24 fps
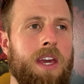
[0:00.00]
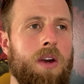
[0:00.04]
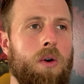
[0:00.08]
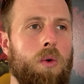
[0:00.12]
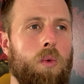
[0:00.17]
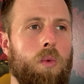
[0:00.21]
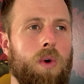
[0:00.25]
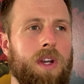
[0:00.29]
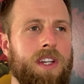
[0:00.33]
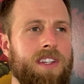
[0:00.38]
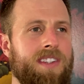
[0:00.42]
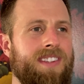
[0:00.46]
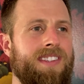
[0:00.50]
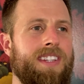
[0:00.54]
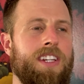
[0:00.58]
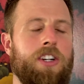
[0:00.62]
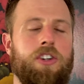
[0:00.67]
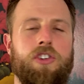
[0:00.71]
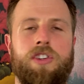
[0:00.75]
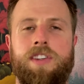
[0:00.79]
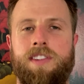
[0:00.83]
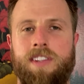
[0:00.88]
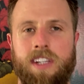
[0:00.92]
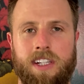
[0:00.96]
What does
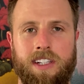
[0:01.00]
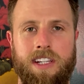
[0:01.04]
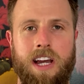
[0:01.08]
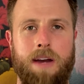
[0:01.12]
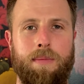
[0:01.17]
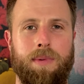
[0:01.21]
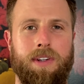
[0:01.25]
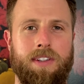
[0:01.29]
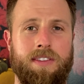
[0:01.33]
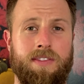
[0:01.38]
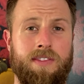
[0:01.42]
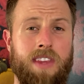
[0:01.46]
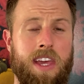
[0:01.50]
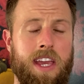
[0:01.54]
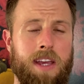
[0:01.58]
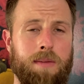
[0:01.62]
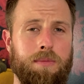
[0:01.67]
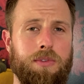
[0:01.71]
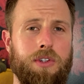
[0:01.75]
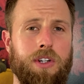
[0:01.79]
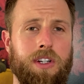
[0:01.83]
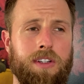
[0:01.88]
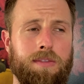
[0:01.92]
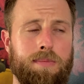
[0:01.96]
synergistic dominance of the
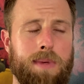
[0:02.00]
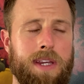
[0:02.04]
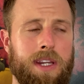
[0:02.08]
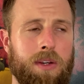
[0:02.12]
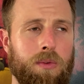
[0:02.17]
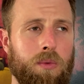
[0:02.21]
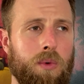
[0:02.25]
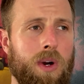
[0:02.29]
hamstrings mean?